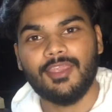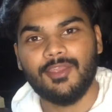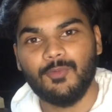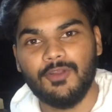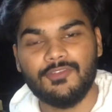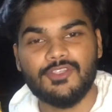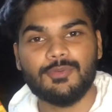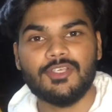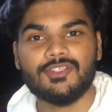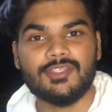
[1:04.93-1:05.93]
One of the
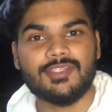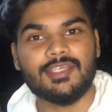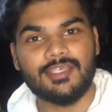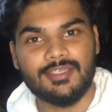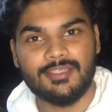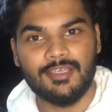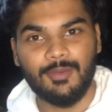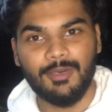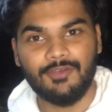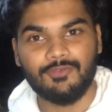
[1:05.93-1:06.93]
inspirations is this,
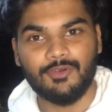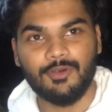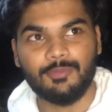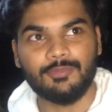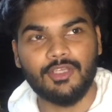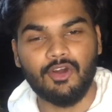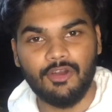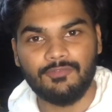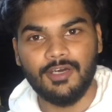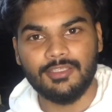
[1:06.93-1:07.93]
apart from The
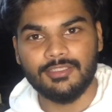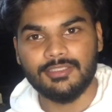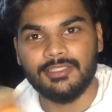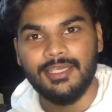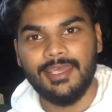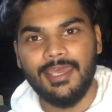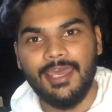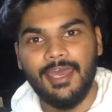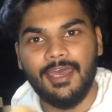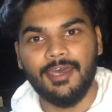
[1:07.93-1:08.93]
Godfather
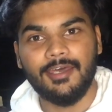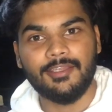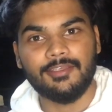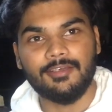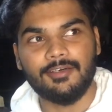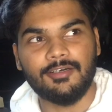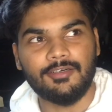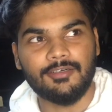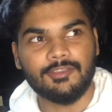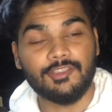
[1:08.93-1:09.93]
and
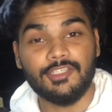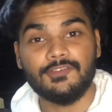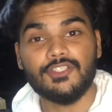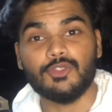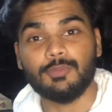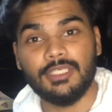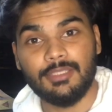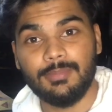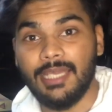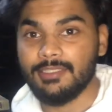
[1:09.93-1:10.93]
the TV show Peaky
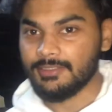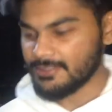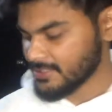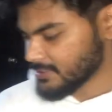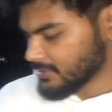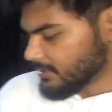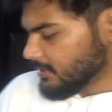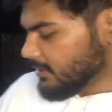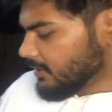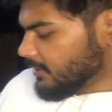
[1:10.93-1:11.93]
Blinders.
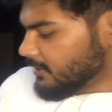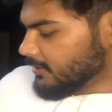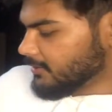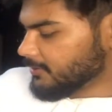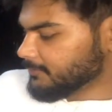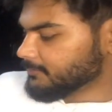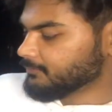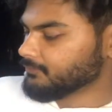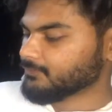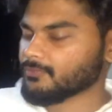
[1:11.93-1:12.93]
Um,
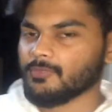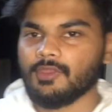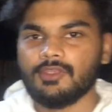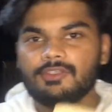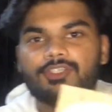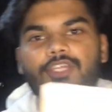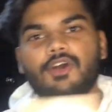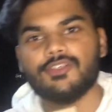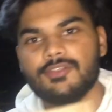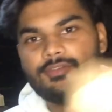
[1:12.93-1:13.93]
Jane
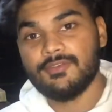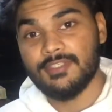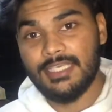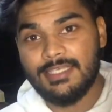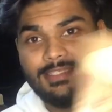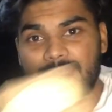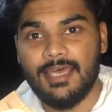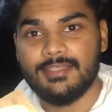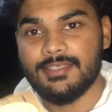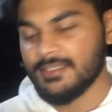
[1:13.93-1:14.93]
Austen, Sense
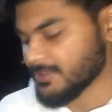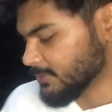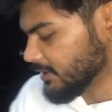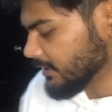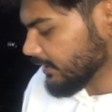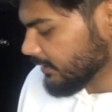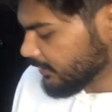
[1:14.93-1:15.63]
and Sensibility.